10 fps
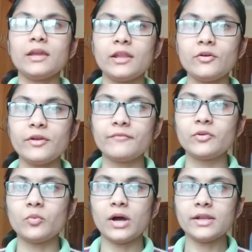Hello
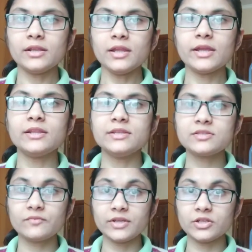everyone, in
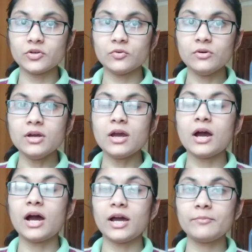this video
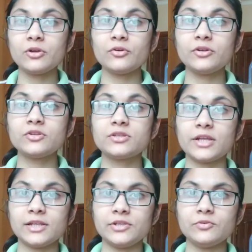I'm going to
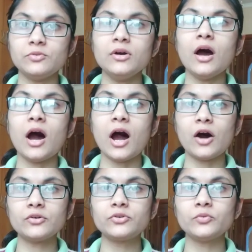tell you
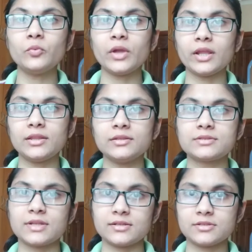how to wear the
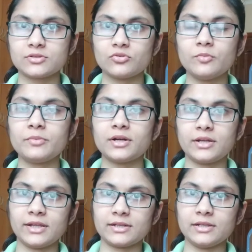stethoscope
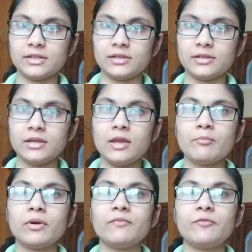correctly.
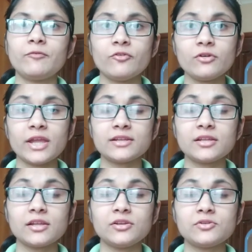But before
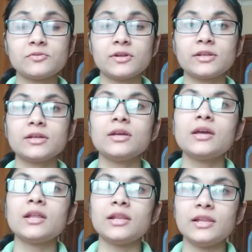getting into it,
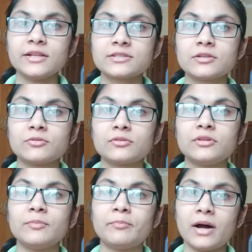let's look
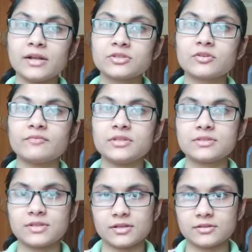the parts of the
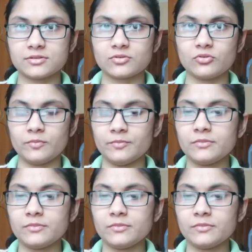stethoscope.